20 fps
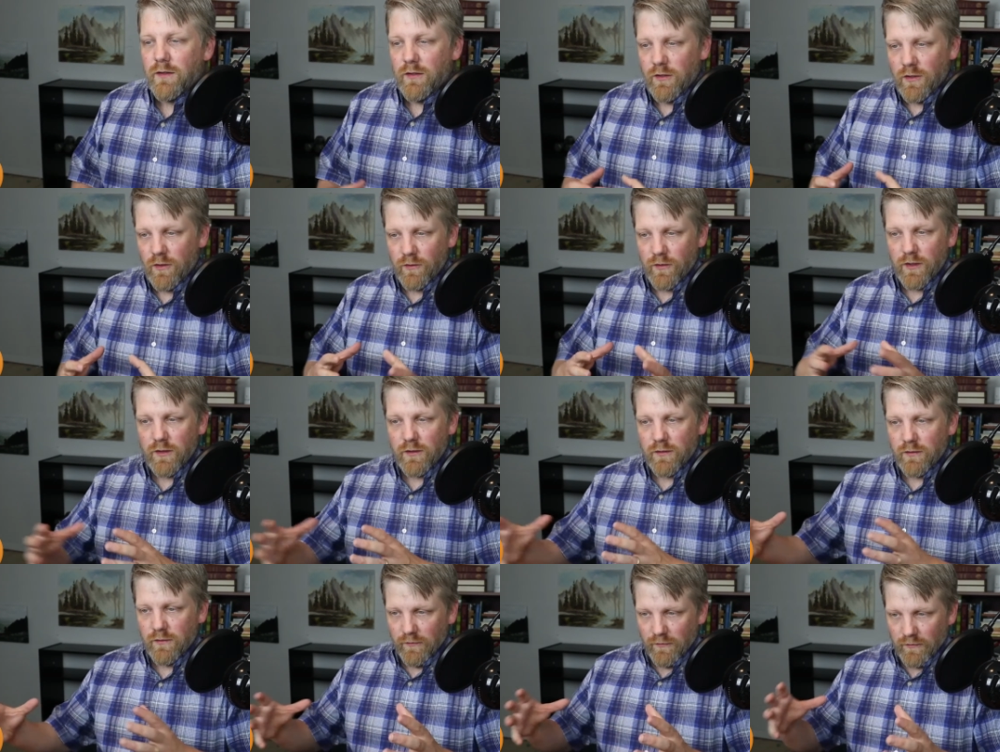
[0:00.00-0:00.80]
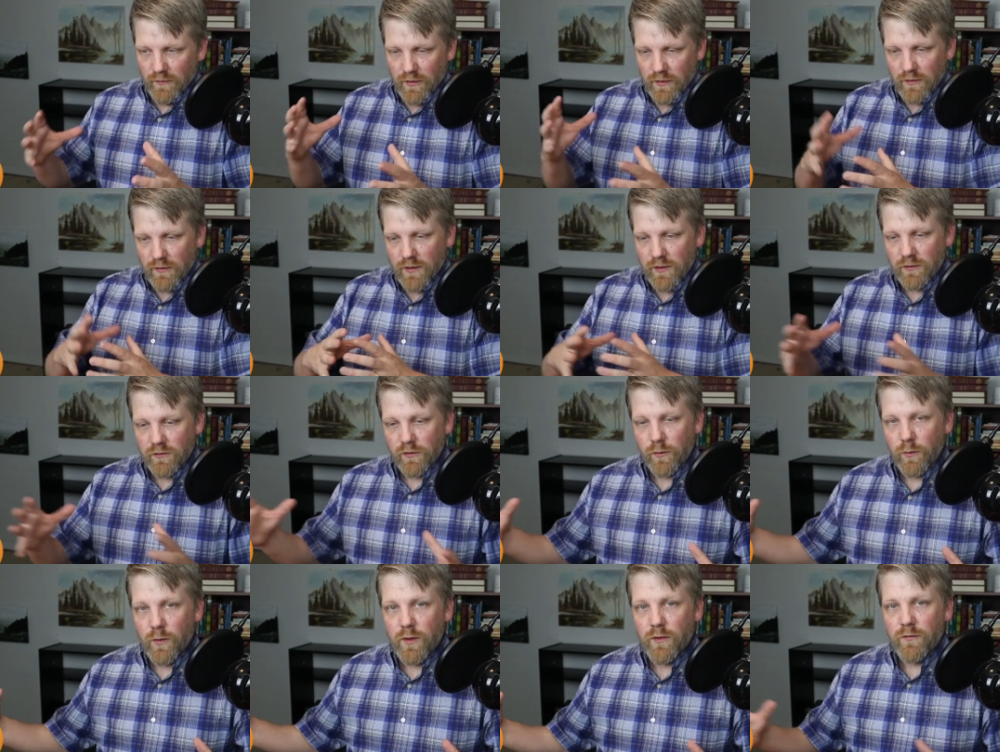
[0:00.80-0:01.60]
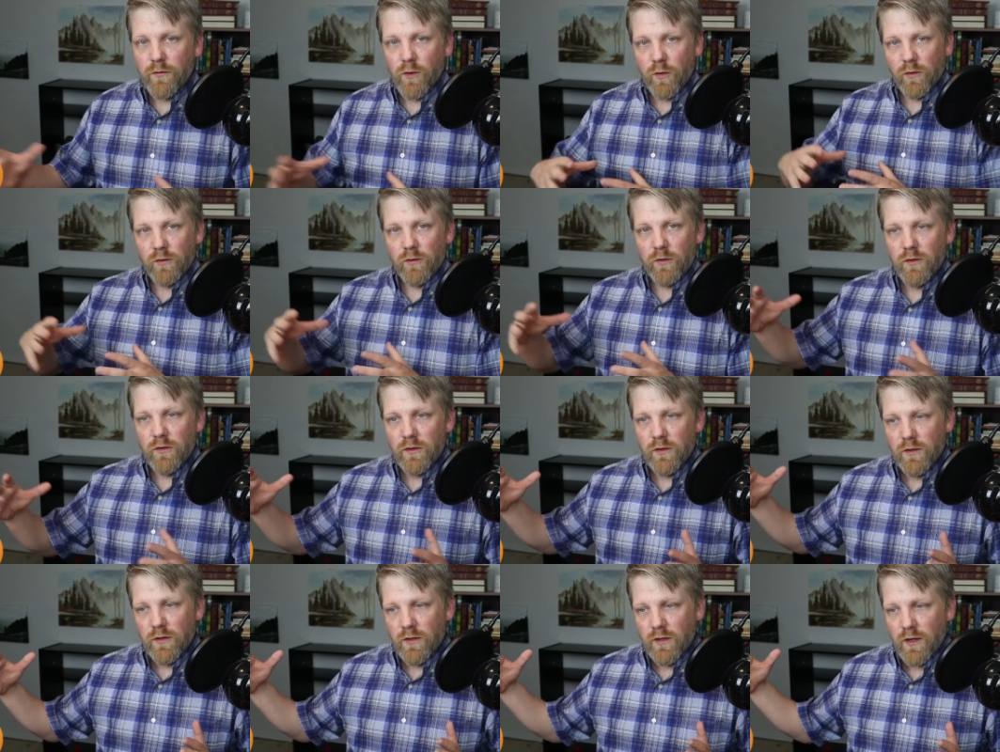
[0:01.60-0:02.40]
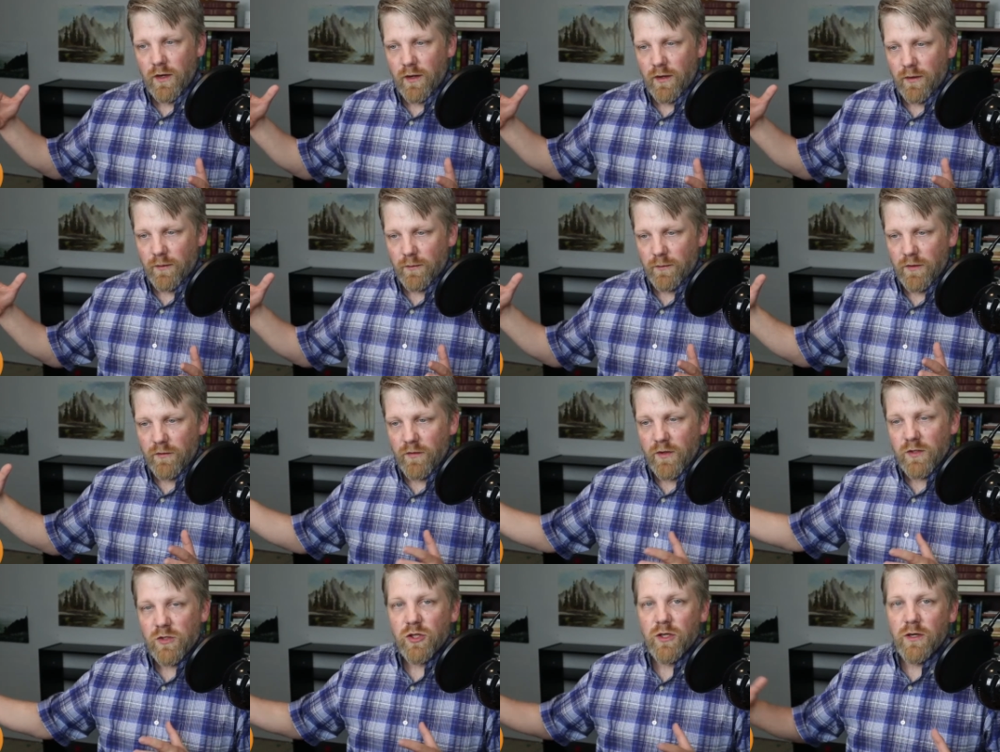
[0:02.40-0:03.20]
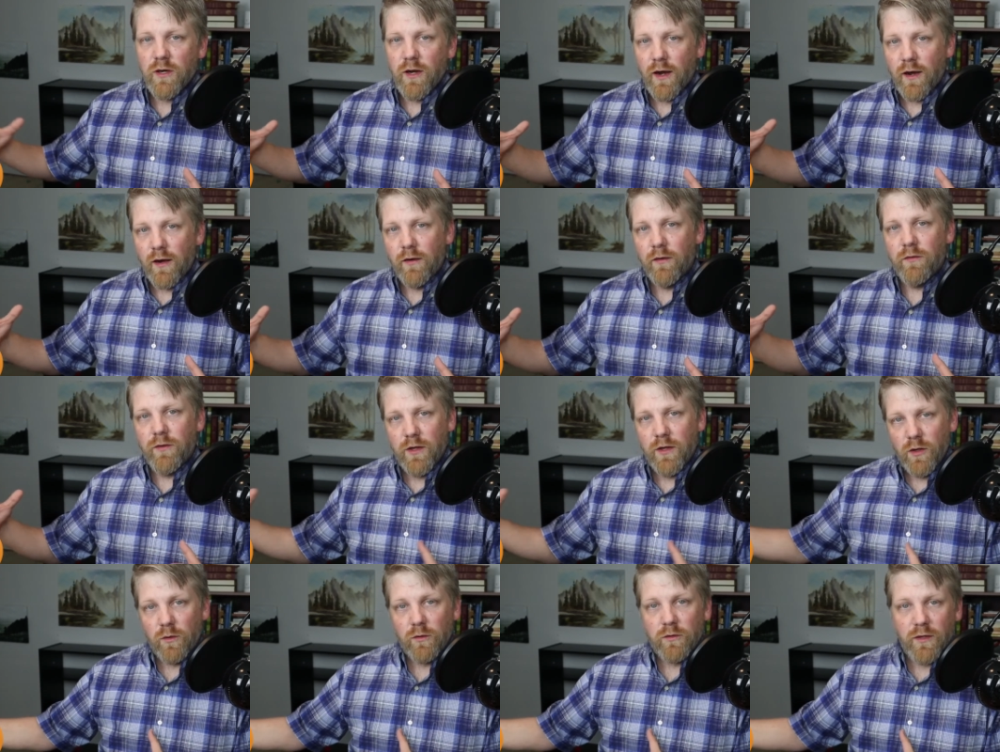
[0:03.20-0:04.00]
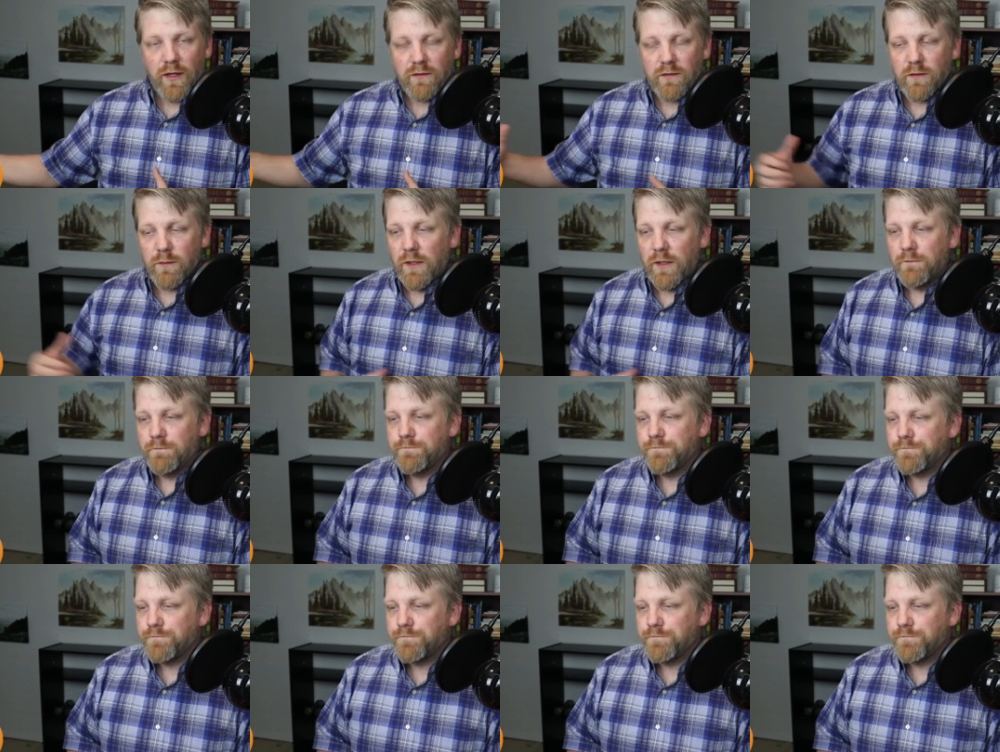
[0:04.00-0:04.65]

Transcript: you know, the, the, this threefold um, division of the Old Testament.